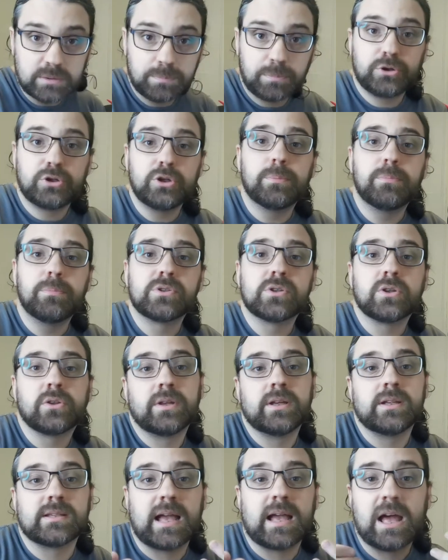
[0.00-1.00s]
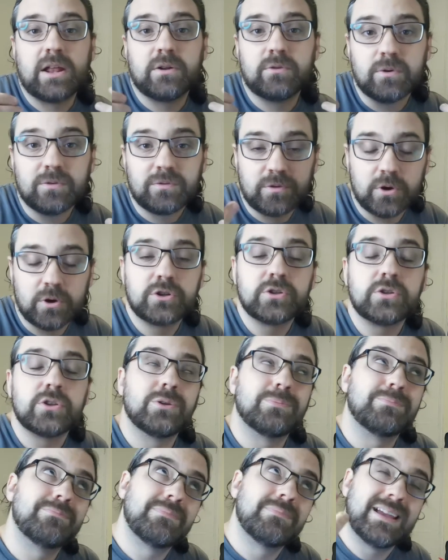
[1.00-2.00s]
to put numbers on these and refer to
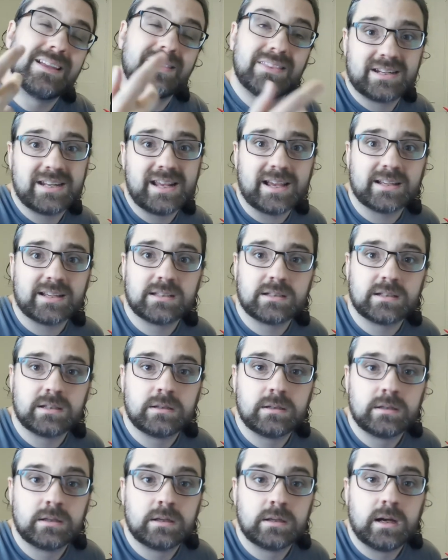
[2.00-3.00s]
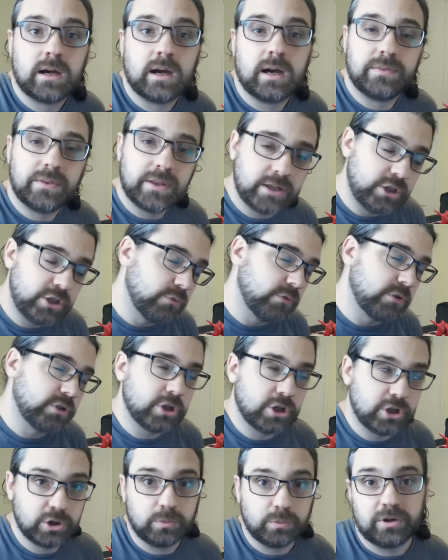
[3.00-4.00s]
them in the text. And then you
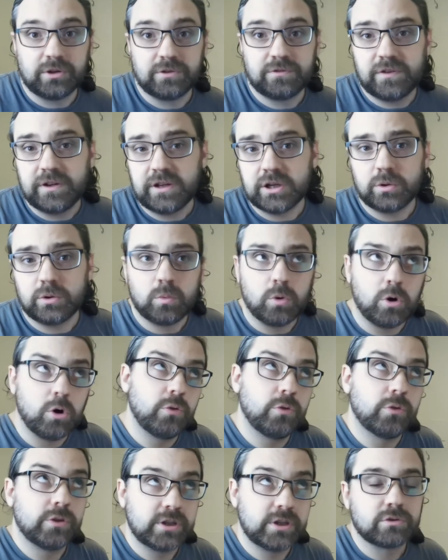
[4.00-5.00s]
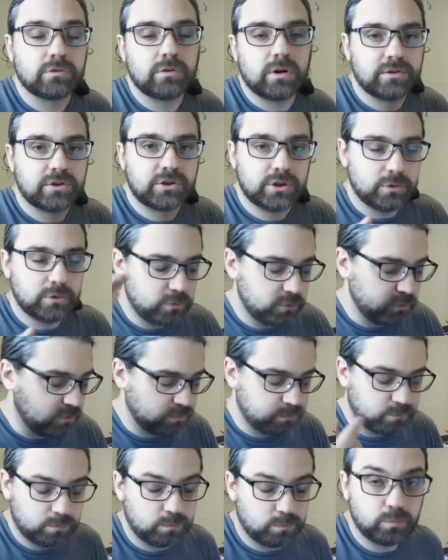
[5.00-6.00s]
return it with figure one, this graph
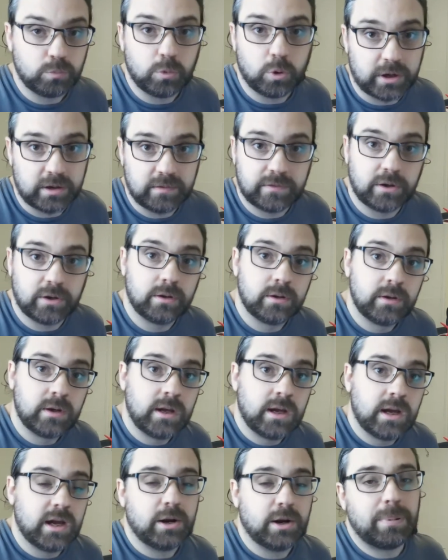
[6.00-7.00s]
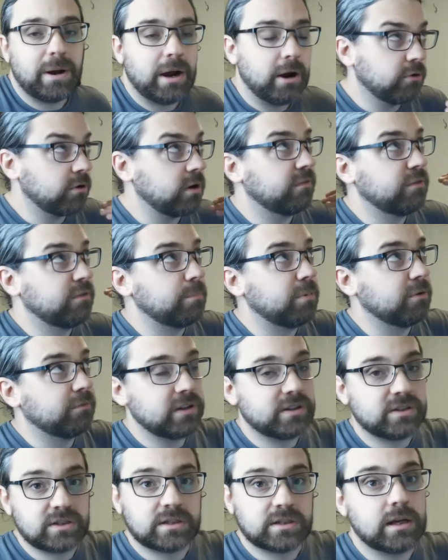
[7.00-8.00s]
shows whatever, and a paragraph above
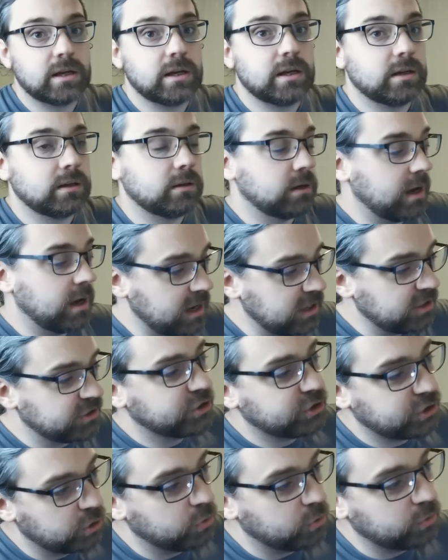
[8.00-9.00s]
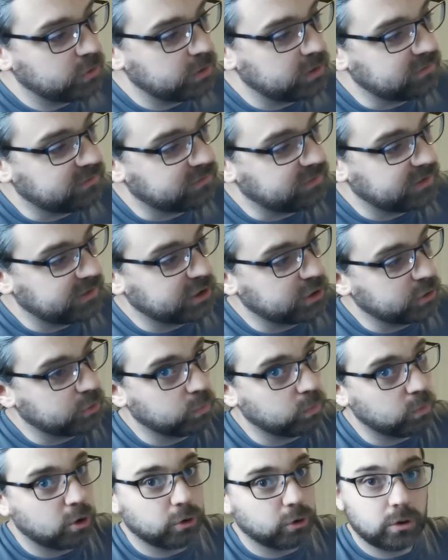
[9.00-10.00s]
it saying, as shown in figure
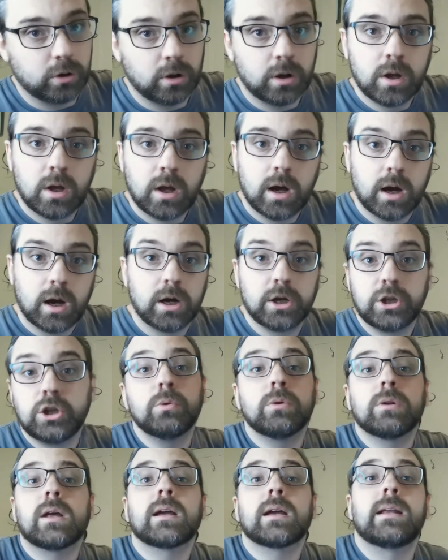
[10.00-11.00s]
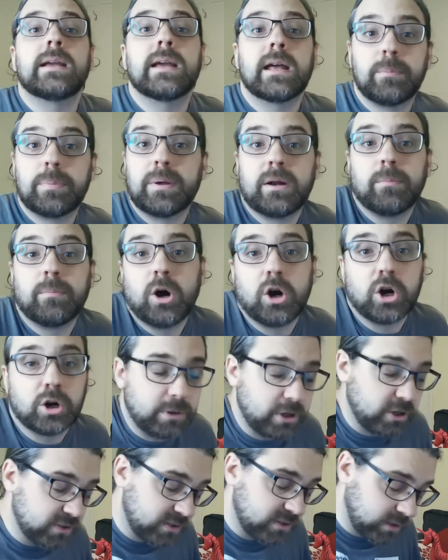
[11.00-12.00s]
one. Uh, you'll likely get a better mark
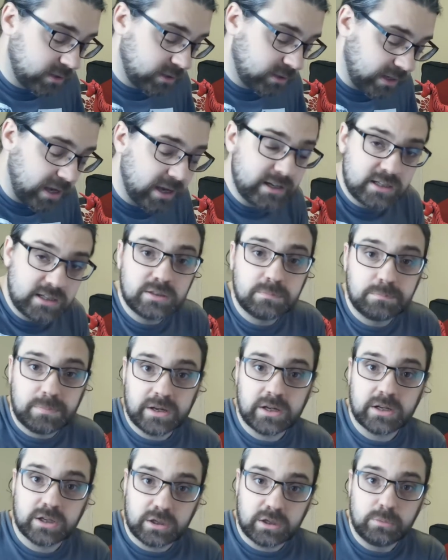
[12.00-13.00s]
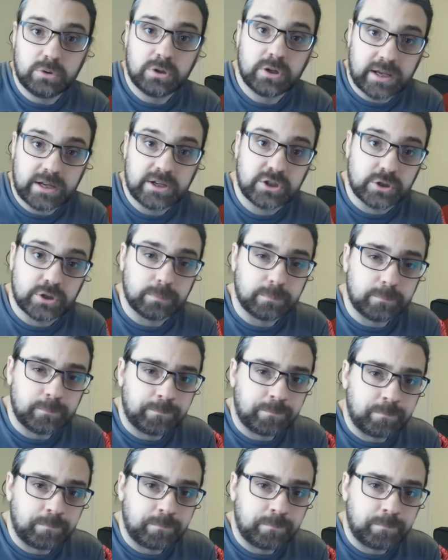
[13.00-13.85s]
because that is better communication.